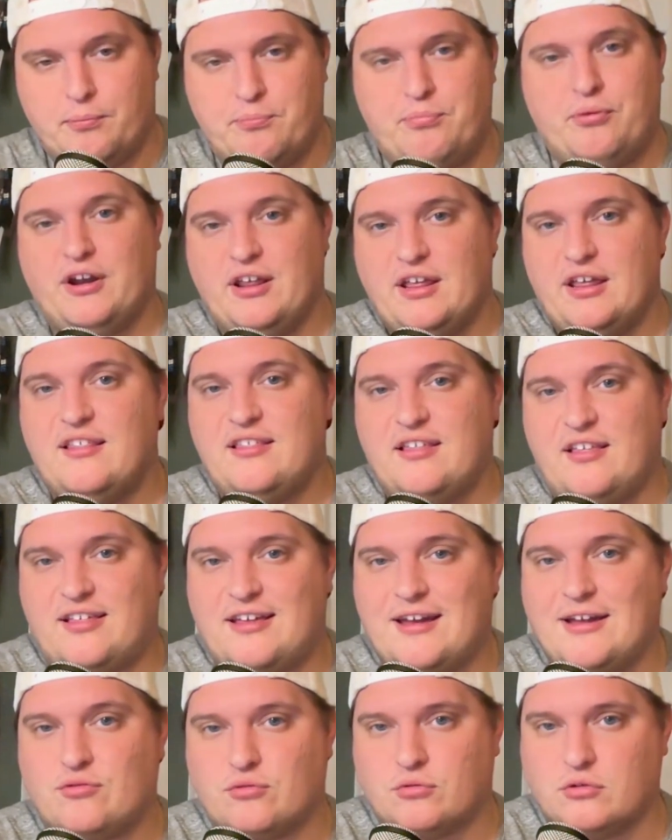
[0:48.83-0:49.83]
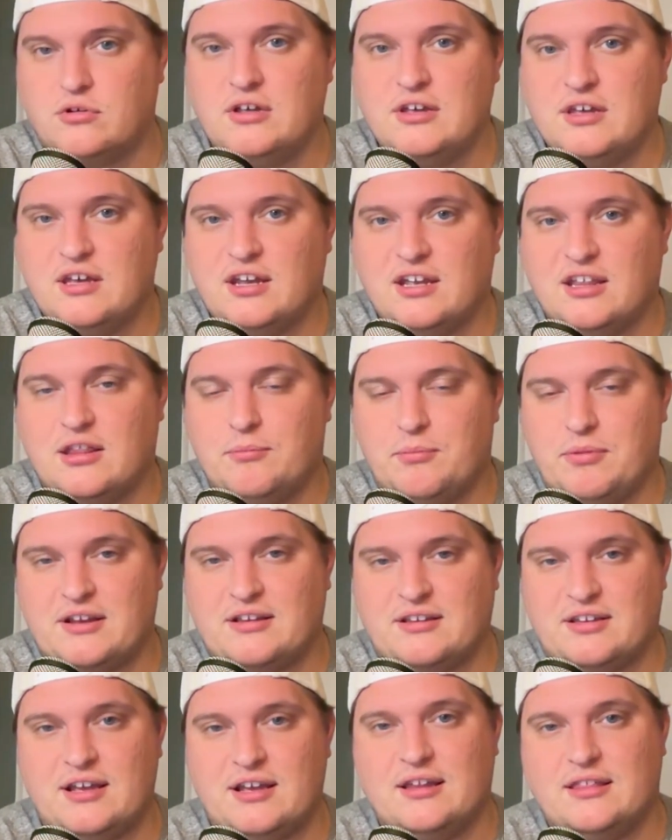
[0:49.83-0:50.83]
pretty easy schedule in the
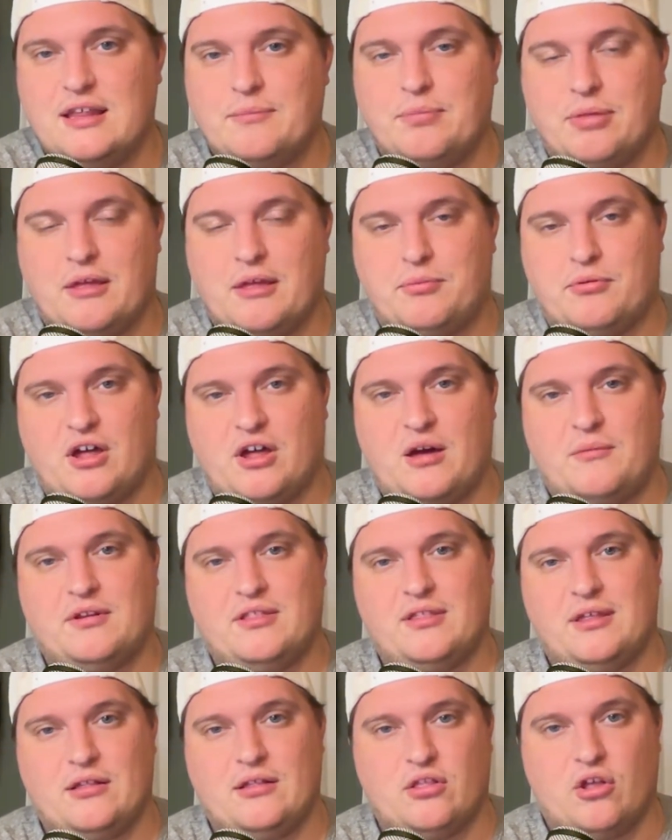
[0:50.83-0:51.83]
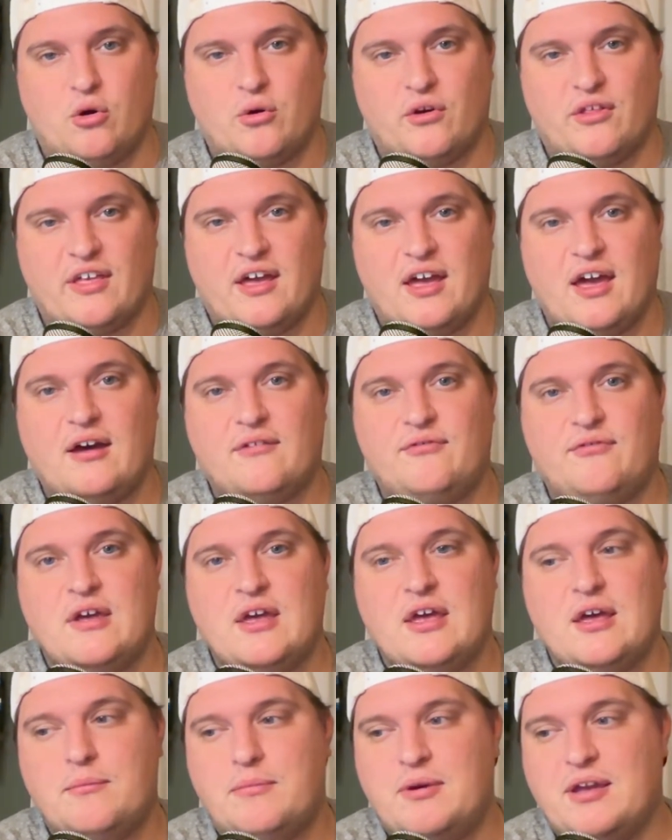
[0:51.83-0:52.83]
Big Ten, they played predominantly lower the half
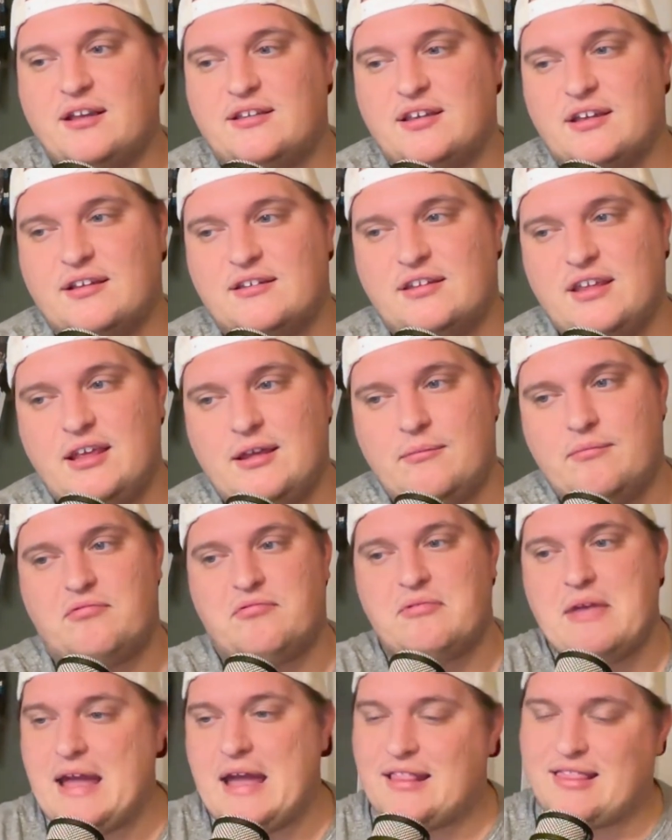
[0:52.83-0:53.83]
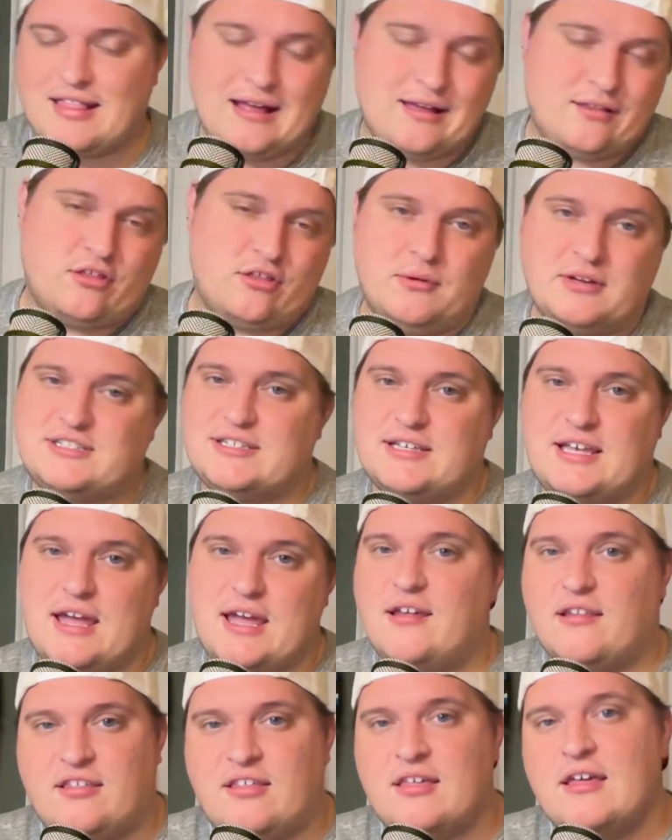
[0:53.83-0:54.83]
Big Ten teams. That's not so much the
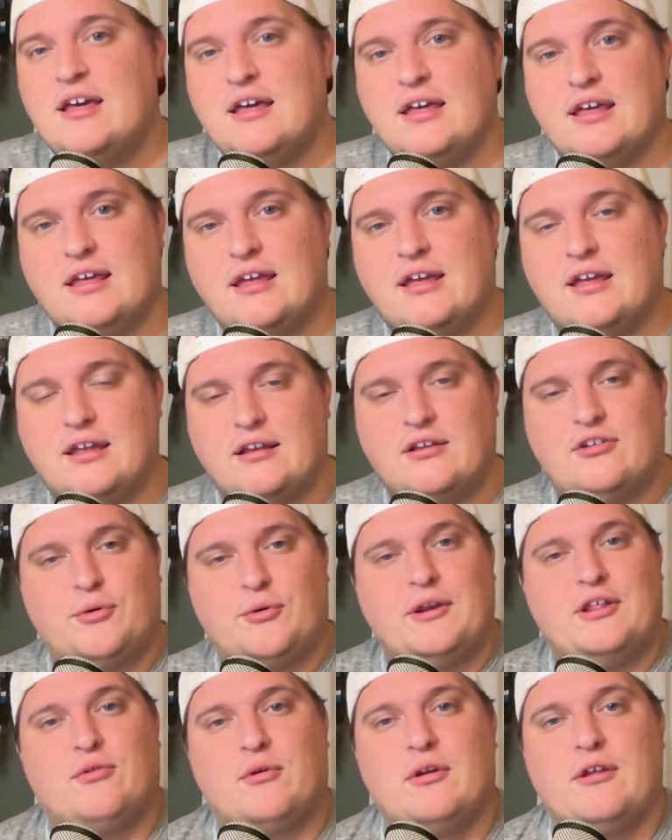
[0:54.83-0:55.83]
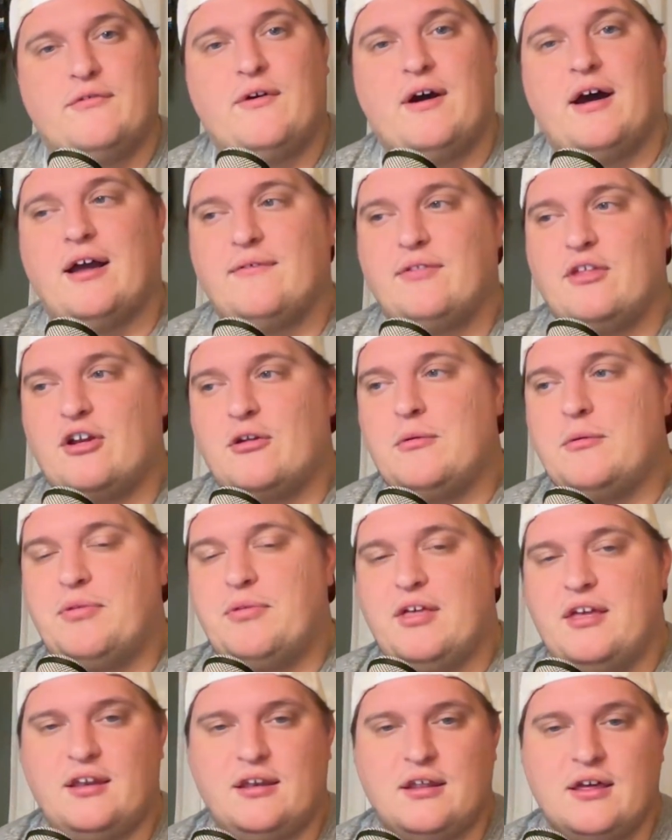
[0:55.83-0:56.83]
case in 2025. They're going to be
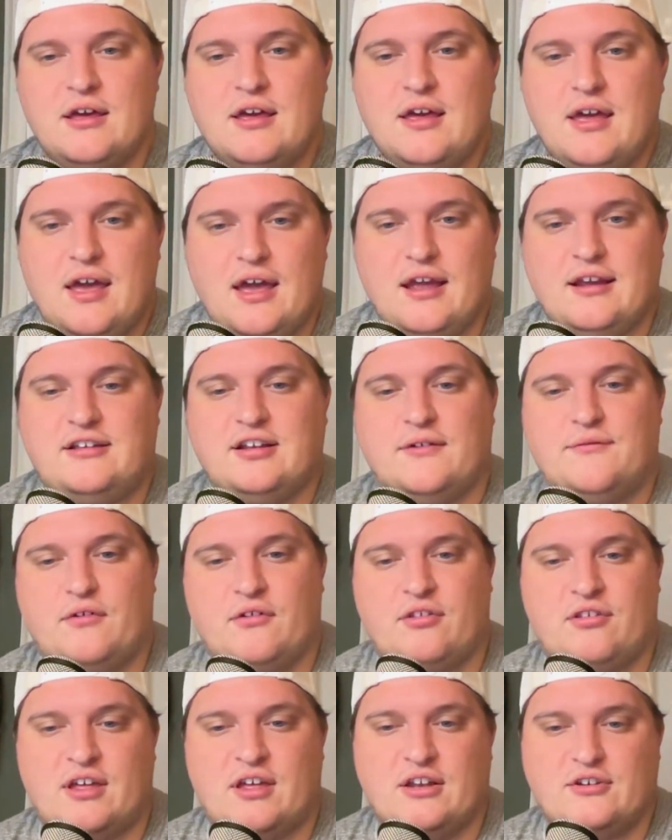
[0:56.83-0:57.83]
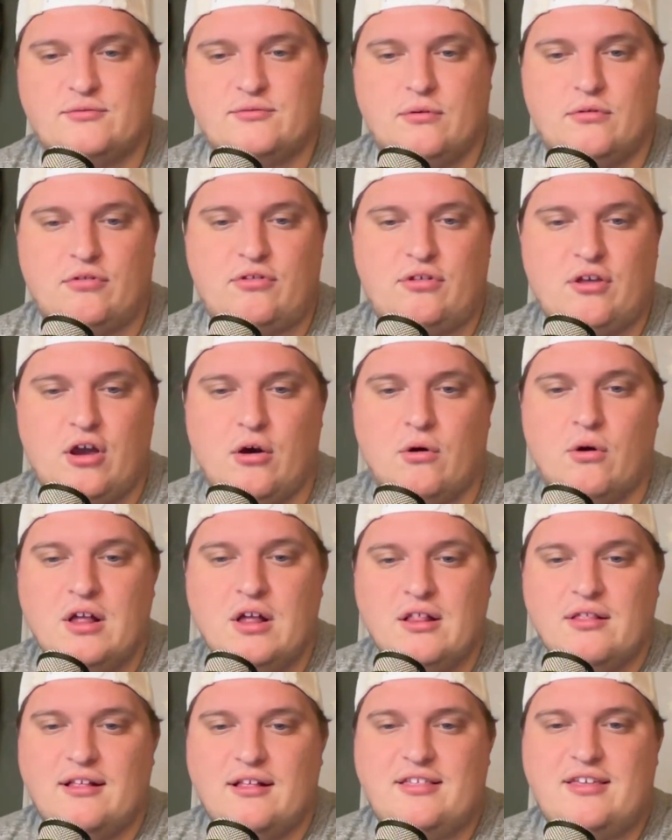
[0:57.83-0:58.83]
playing a tougher schedule. So
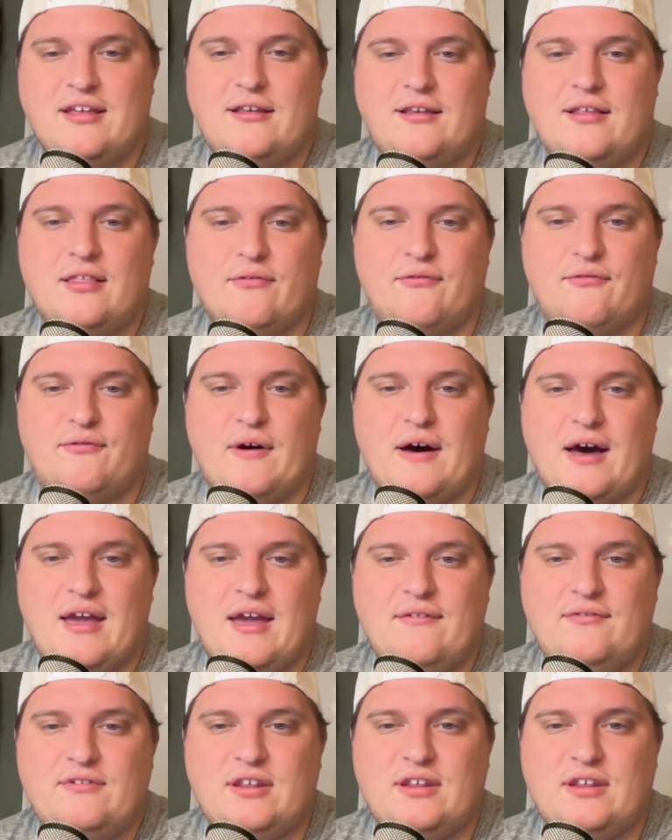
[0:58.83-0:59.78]
let's get to the 5